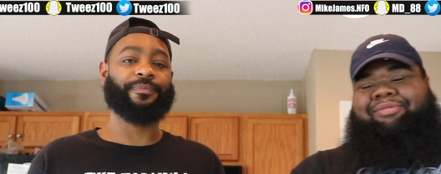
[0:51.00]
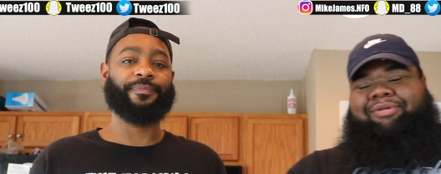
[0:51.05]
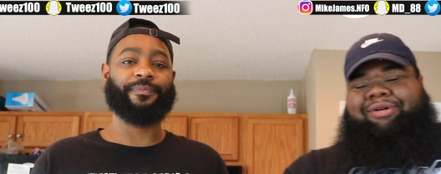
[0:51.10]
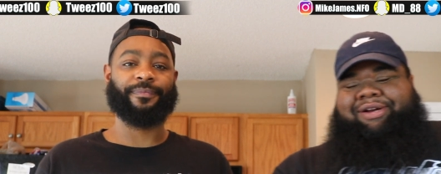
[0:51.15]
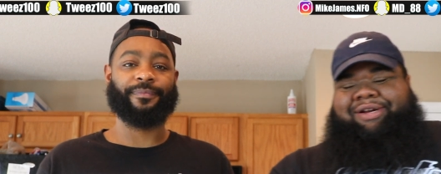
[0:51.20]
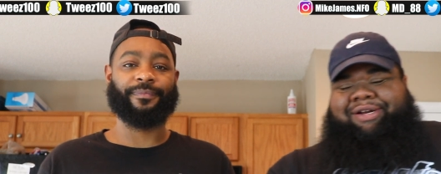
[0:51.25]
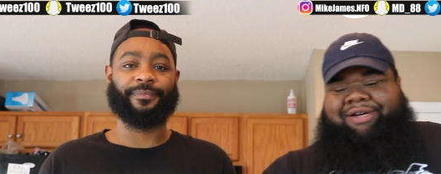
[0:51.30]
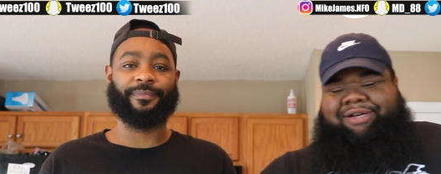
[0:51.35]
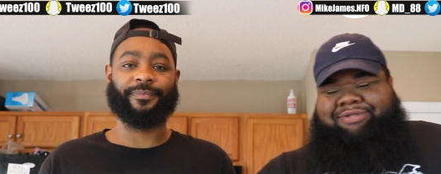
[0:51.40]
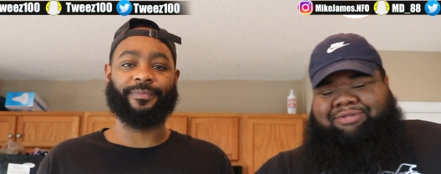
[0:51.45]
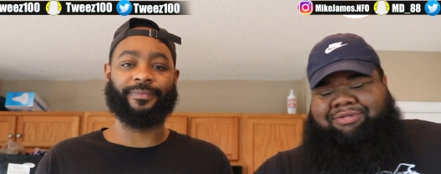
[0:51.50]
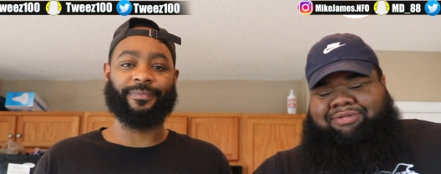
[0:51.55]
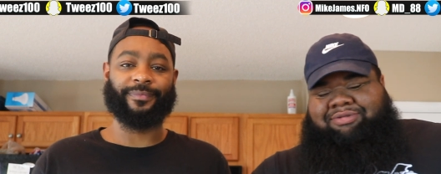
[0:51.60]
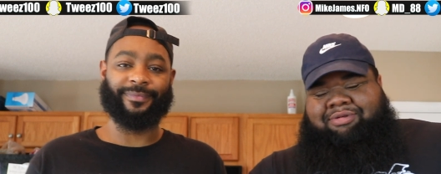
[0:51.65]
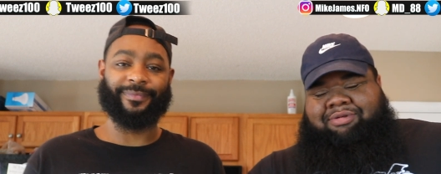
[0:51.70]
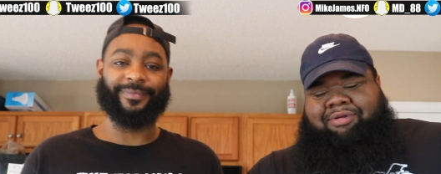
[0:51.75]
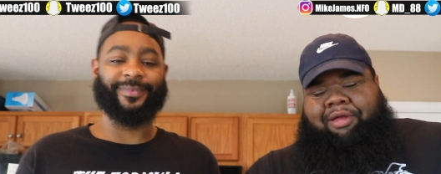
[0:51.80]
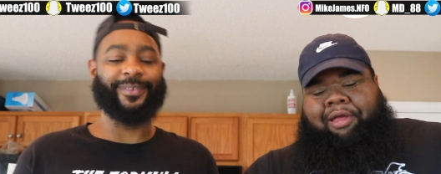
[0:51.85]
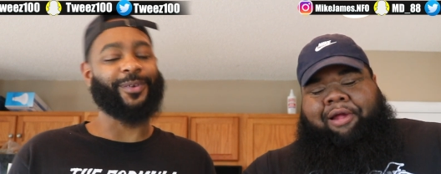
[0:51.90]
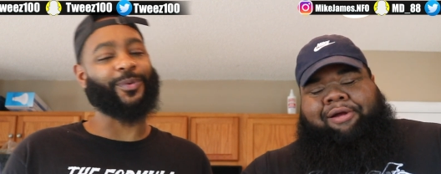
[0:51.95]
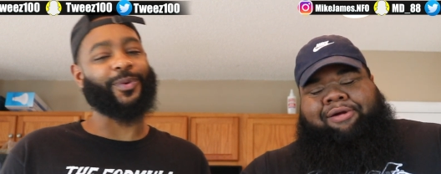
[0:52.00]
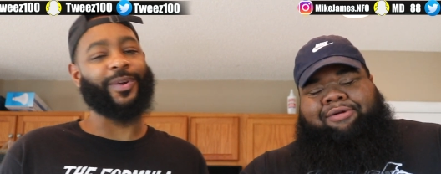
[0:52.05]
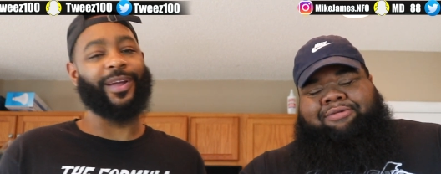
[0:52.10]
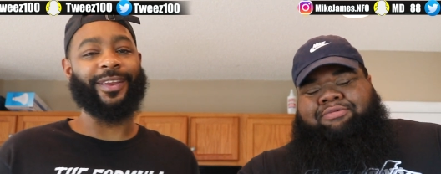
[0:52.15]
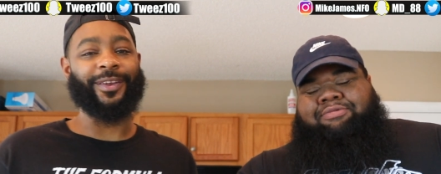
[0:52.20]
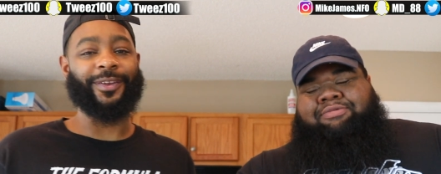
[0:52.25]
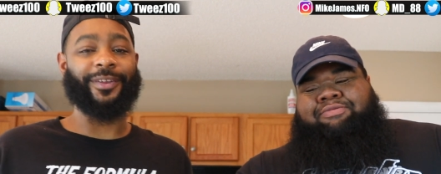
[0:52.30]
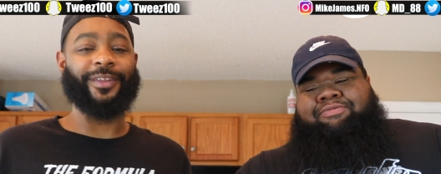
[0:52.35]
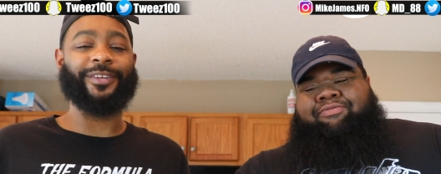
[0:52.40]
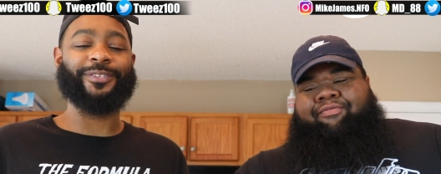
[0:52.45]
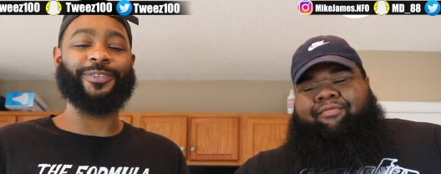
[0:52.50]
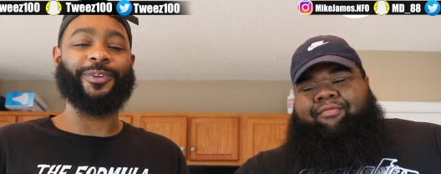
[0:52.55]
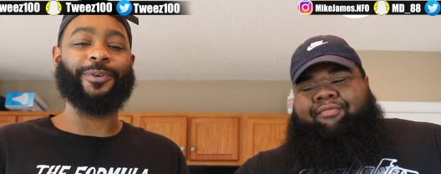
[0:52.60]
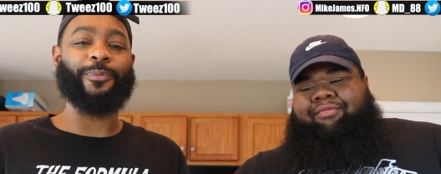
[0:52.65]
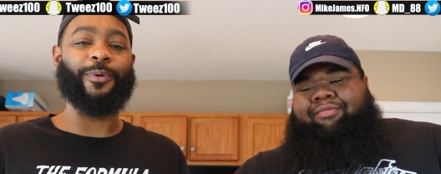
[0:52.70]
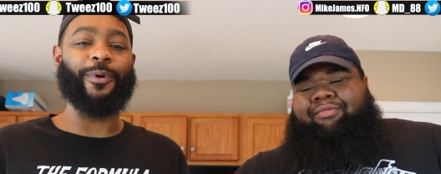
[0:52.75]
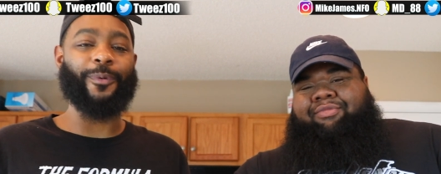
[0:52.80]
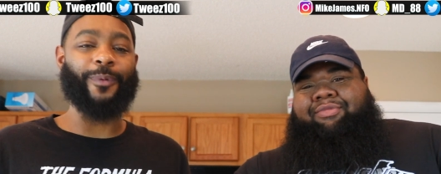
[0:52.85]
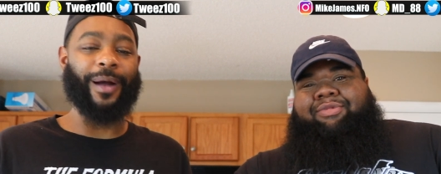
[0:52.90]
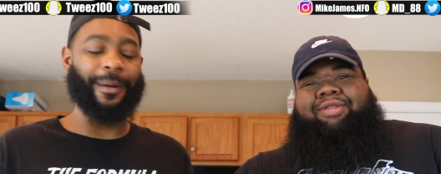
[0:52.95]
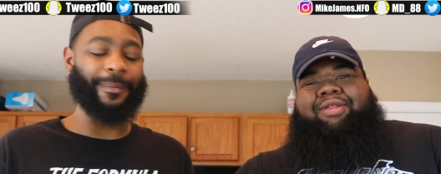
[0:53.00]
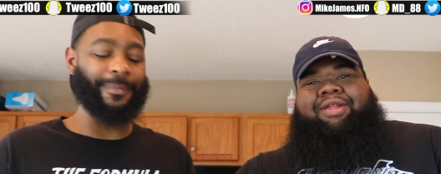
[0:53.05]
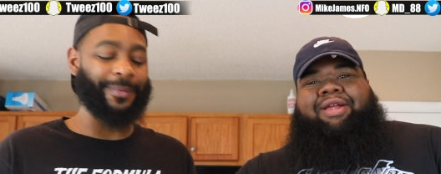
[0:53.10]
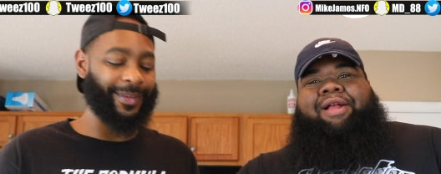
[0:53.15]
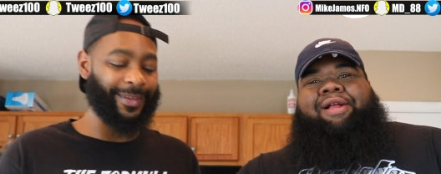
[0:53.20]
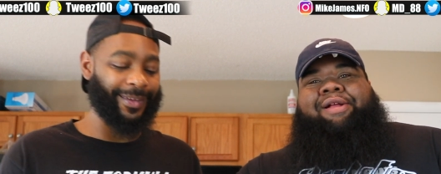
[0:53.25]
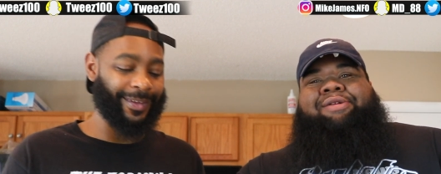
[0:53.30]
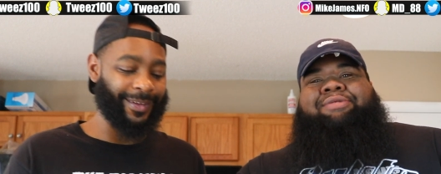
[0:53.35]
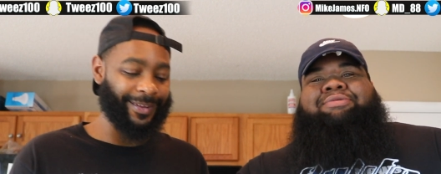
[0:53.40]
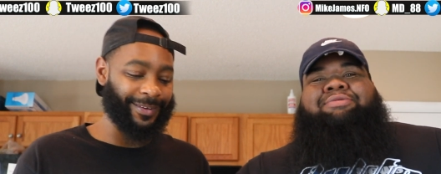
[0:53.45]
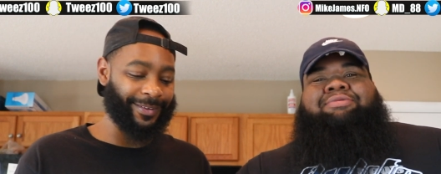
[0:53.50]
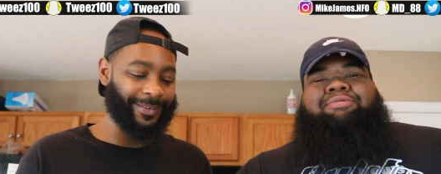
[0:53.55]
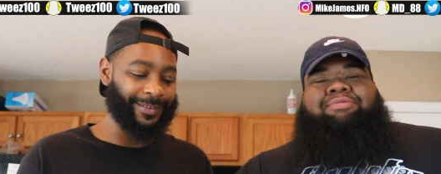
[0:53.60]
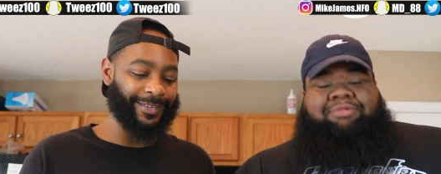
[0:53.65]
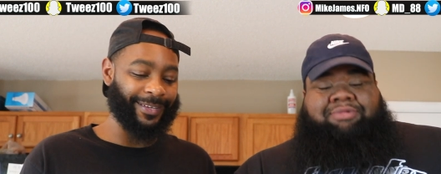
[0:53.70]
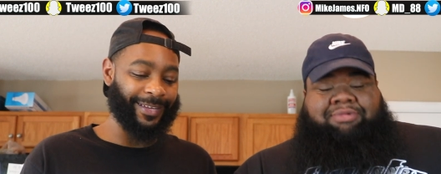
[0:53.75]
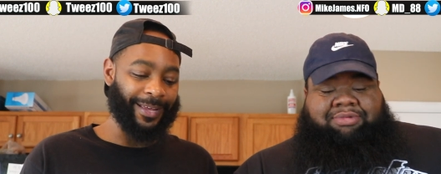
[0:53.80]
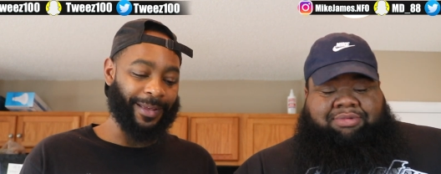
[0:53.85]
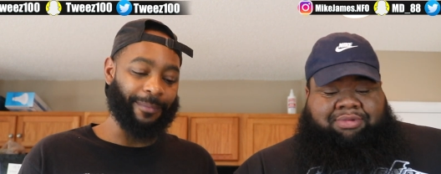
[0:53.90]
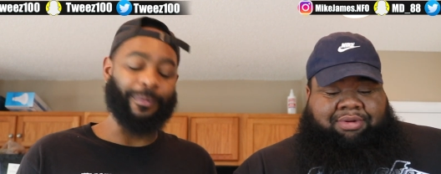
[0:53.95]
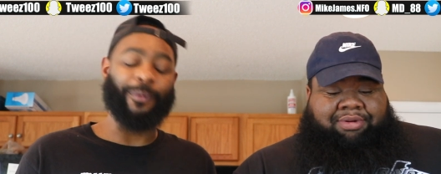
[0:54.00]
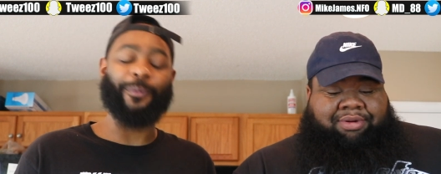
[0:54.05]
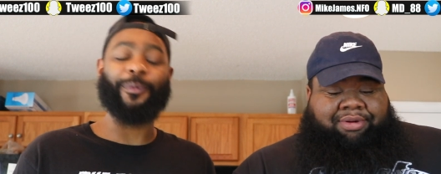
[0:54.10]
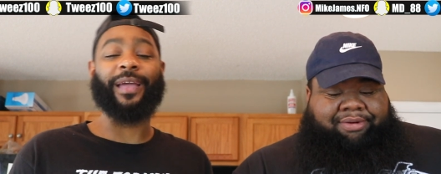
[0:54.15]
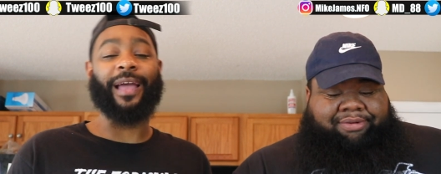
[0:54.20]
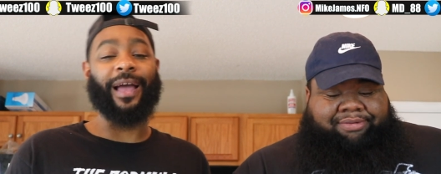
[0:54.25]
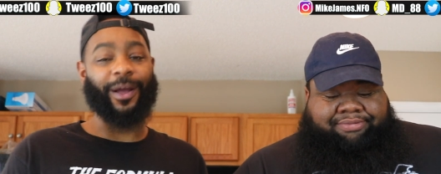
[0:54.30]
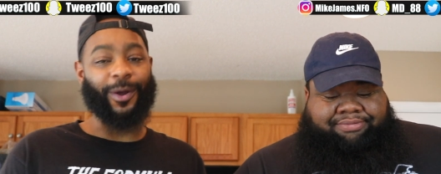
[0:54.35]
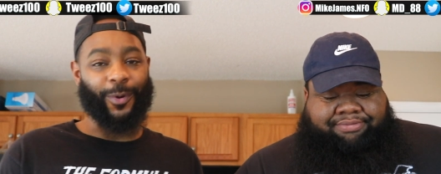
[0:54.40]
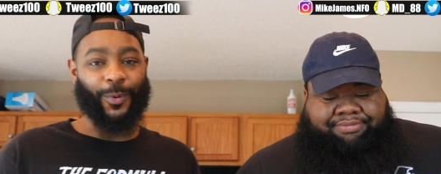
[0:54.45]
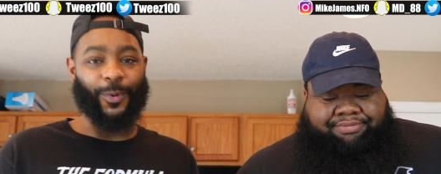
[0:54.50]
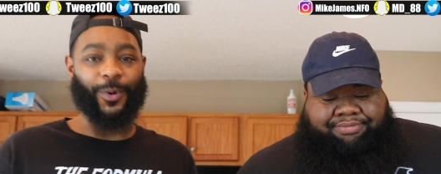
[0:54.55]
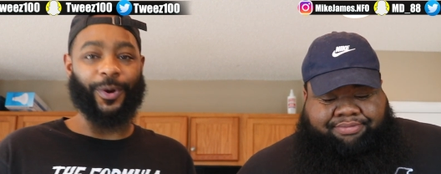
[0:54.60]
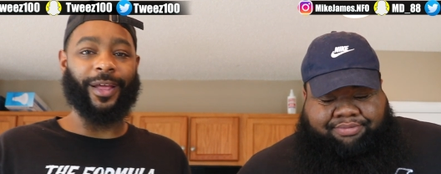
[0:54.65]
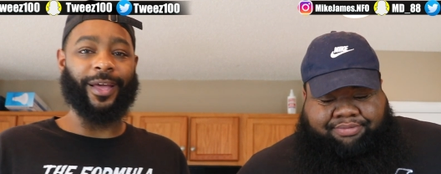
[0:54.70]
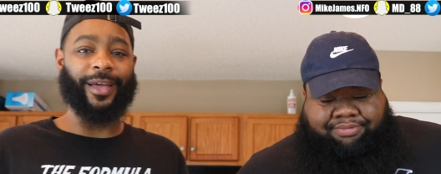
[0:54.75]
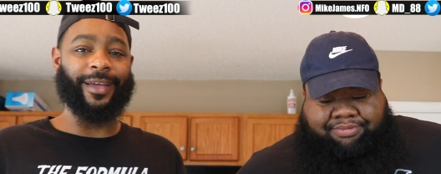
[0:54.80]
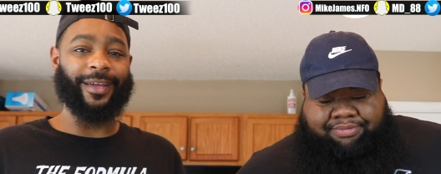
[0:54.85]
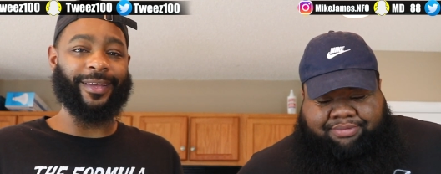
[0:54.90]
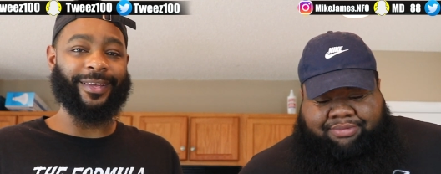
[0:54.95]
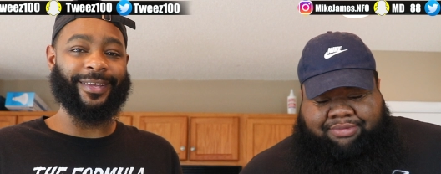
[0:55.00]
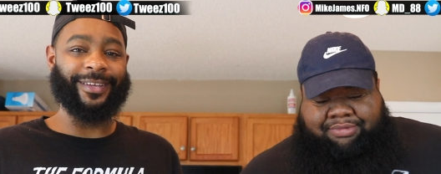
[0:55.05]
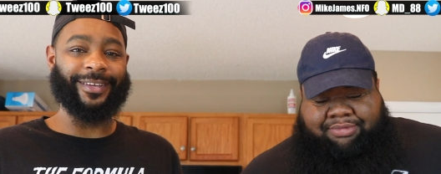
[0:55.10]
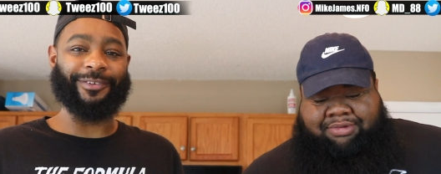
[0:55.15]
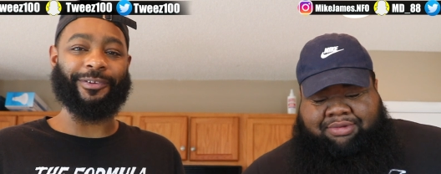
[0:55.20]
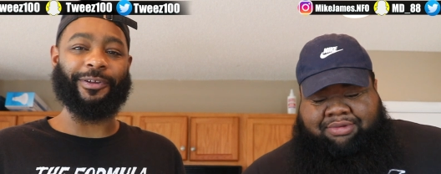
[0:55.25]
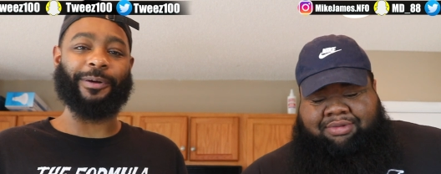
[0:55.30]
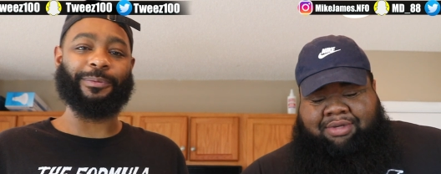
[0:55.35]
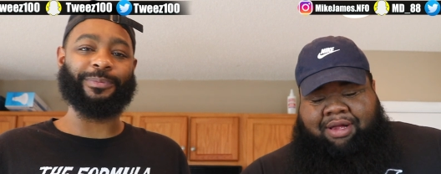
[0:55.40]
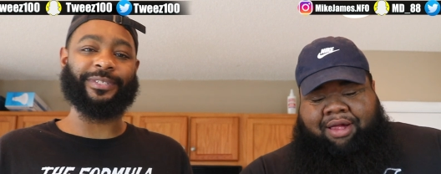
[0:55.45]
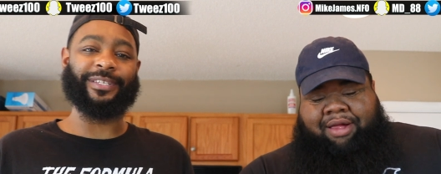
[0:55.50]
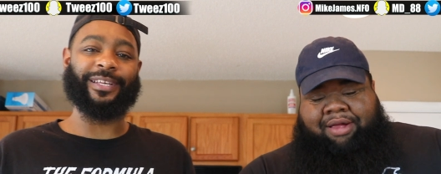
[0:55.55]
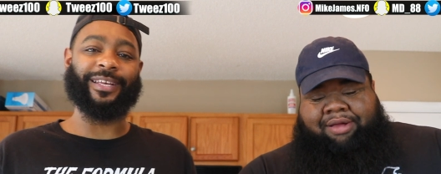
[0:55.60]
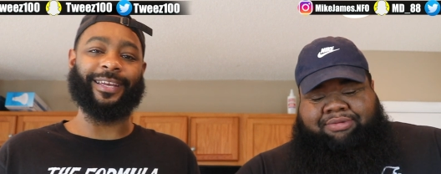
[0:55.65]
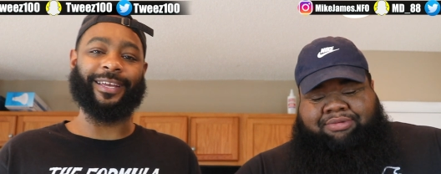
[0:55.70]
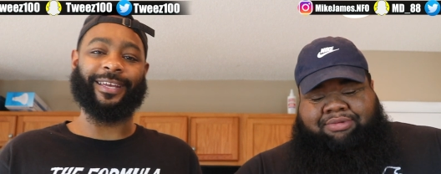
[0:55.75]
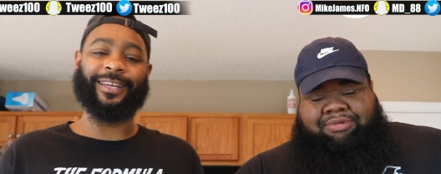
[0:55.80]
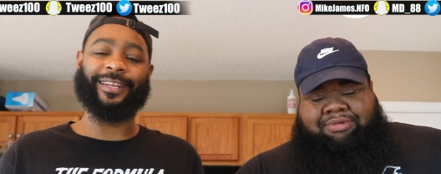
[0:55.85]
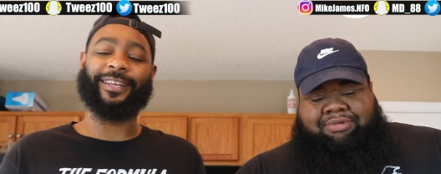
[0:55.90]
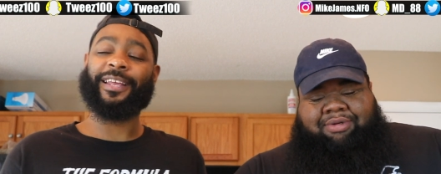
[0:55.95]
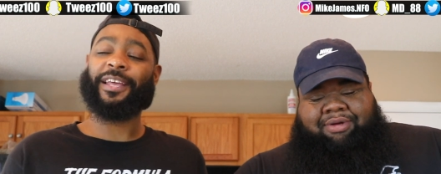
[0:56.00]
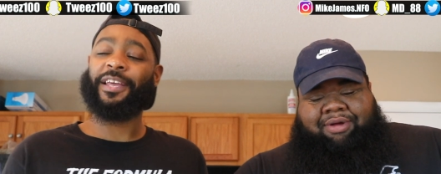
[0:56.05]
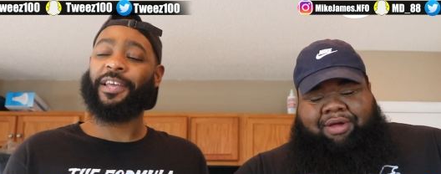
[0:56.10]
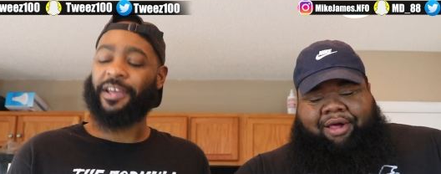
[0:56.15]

Speaker 1: bro. Okay, there's no more YBN, but we got Cordae. You know what I'm saying?